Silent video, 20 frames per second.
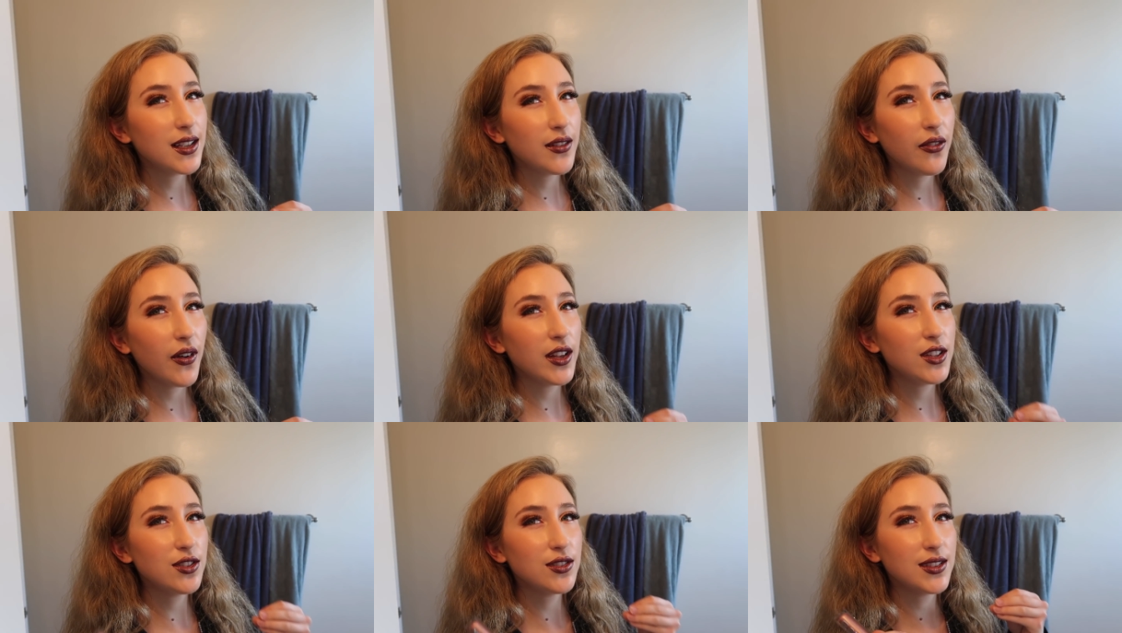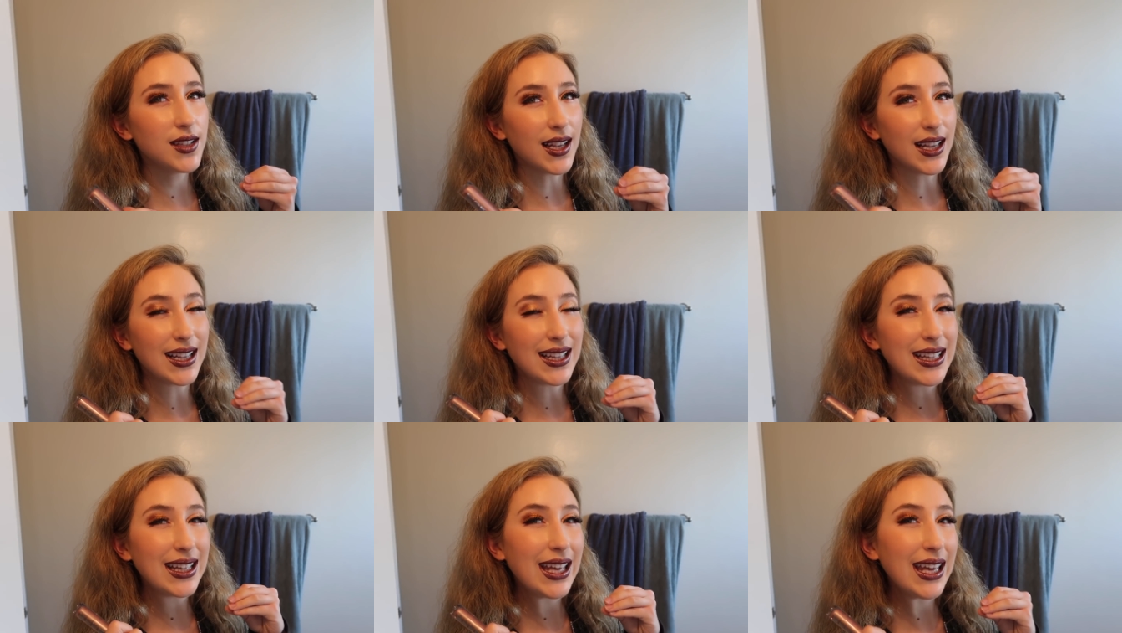as if I just
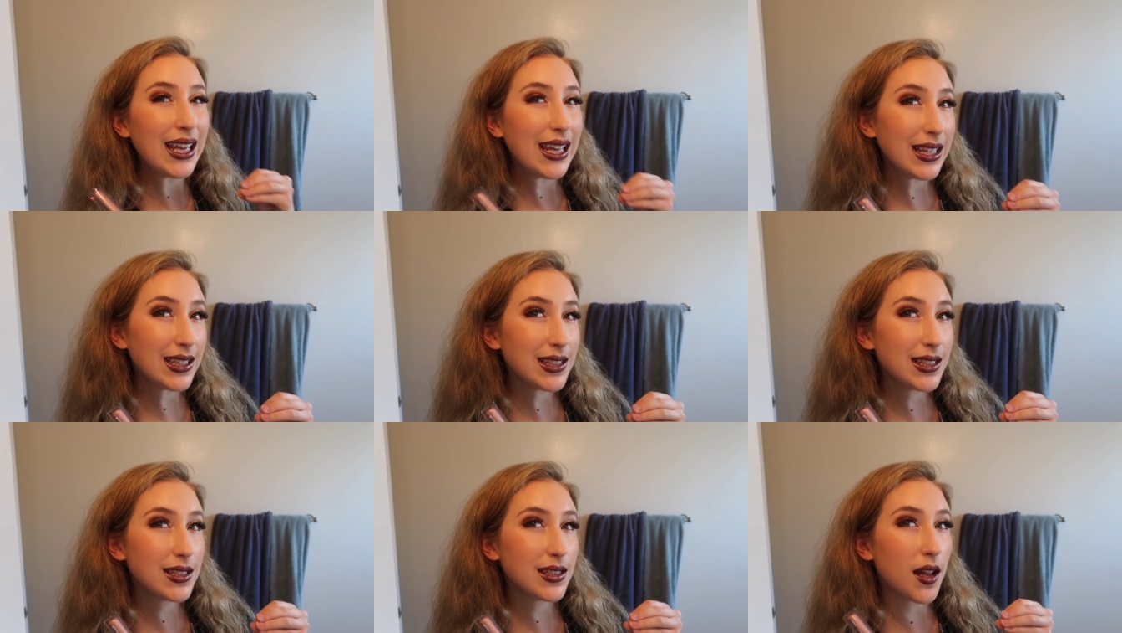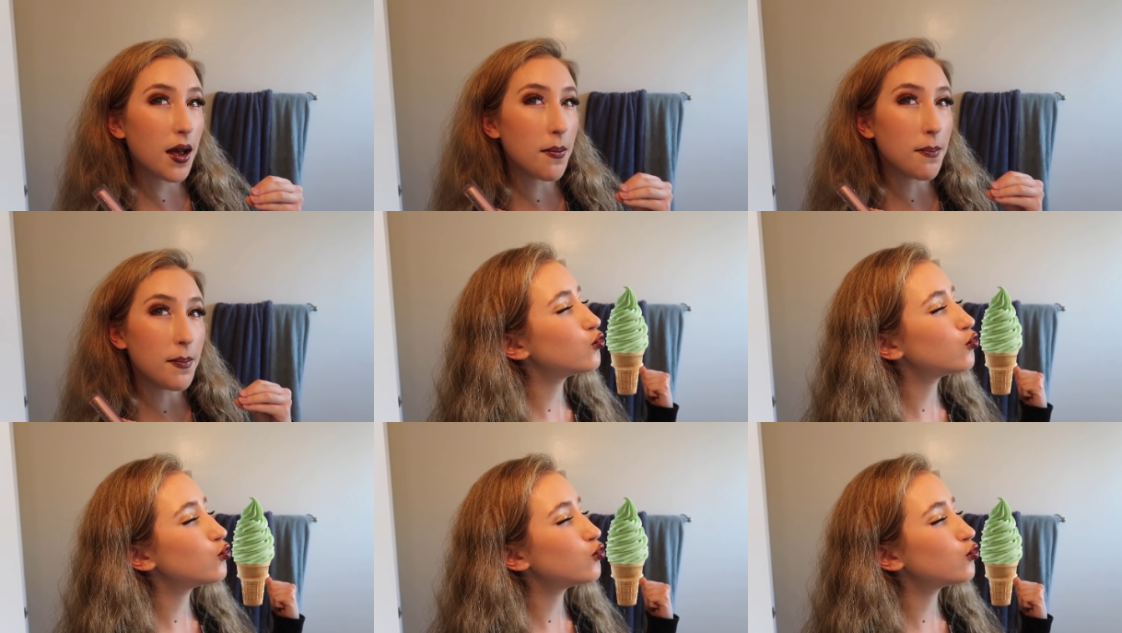like kissed a
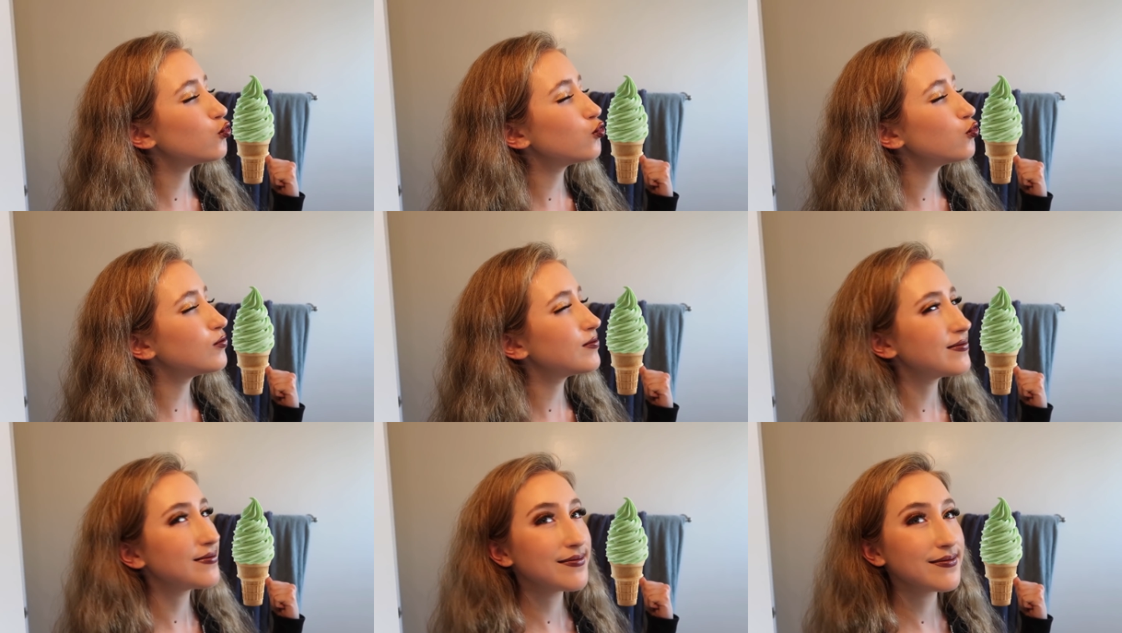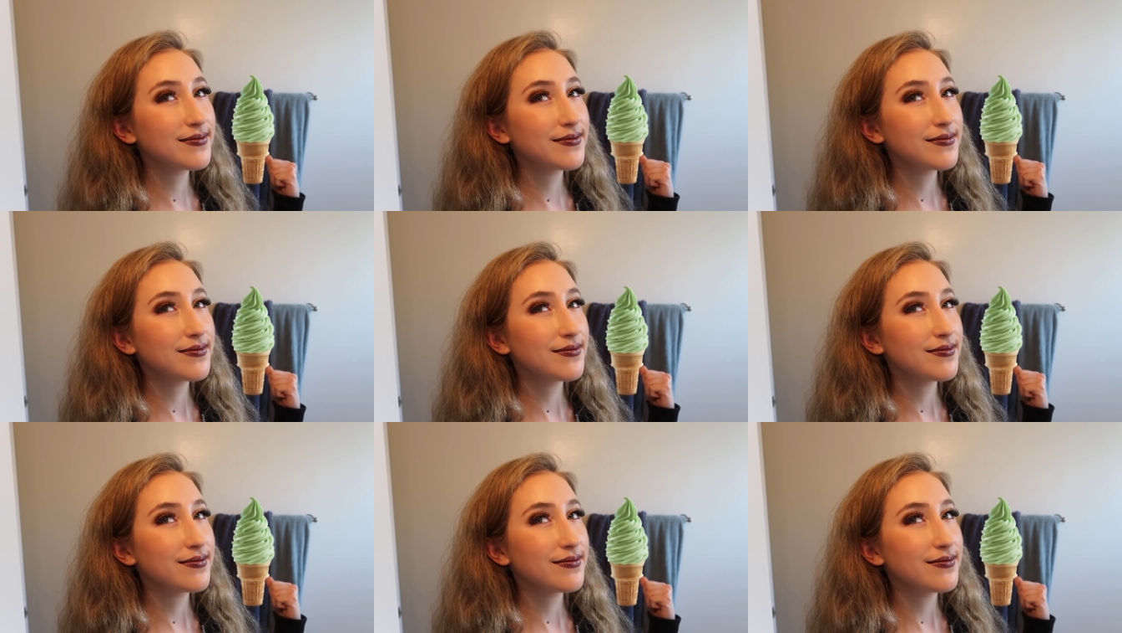mint ice
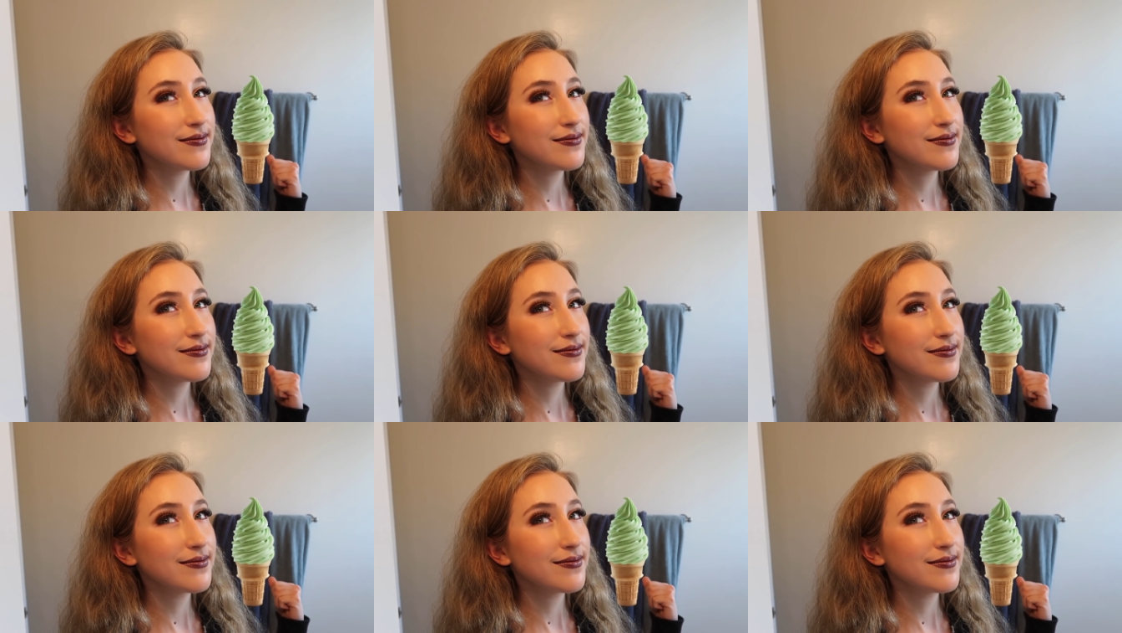cream cone.